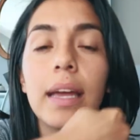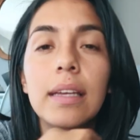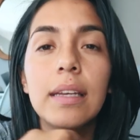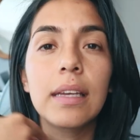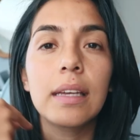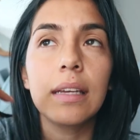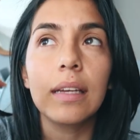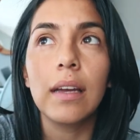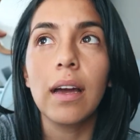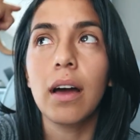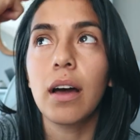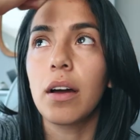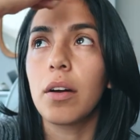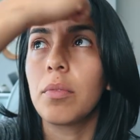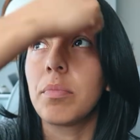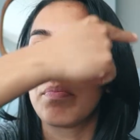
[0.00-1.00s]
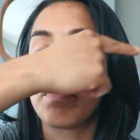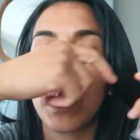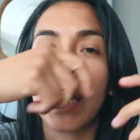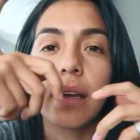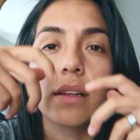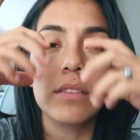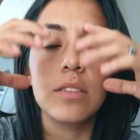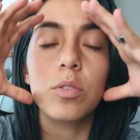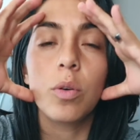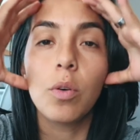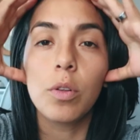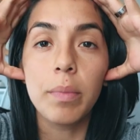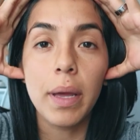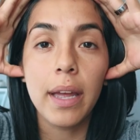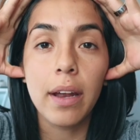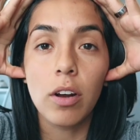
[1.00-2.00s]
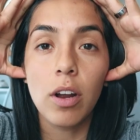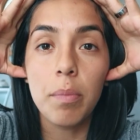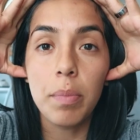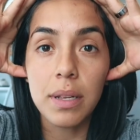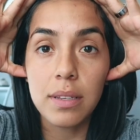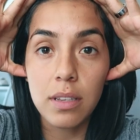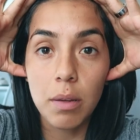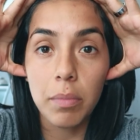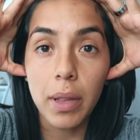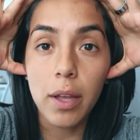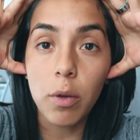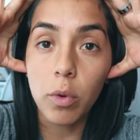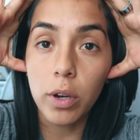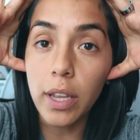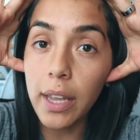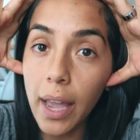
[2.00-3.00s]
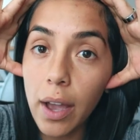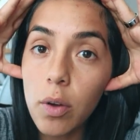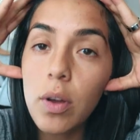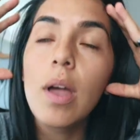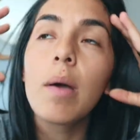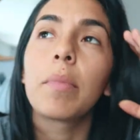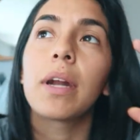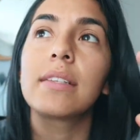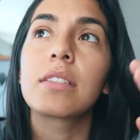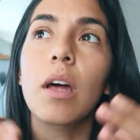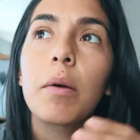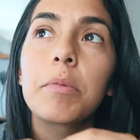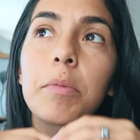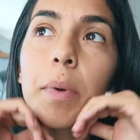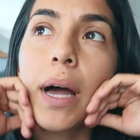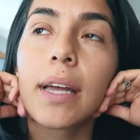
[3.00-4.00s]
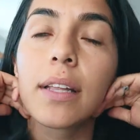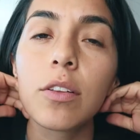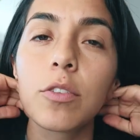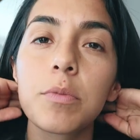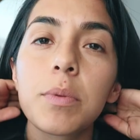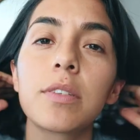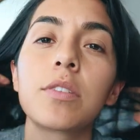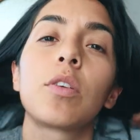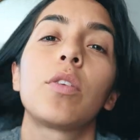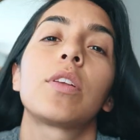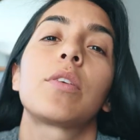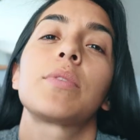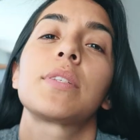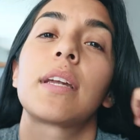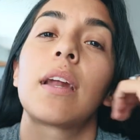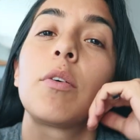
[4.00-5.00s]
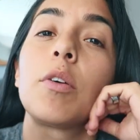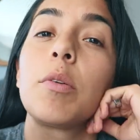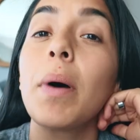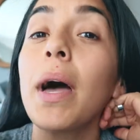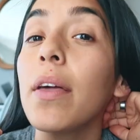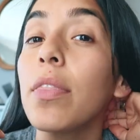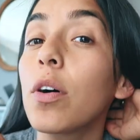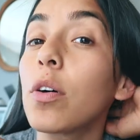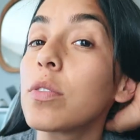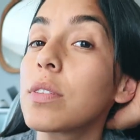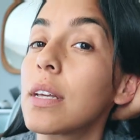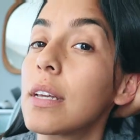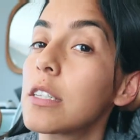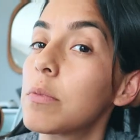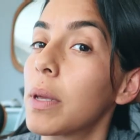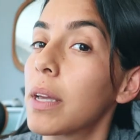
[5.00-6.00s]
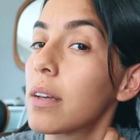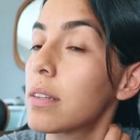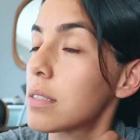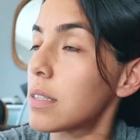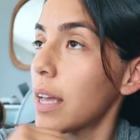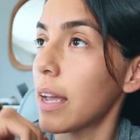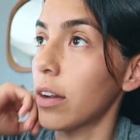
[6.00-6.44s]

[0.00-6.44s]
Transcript: Nike bands to hold my hair up as I'm like working out, but I stopped buying those because the only reason I would buy those is because the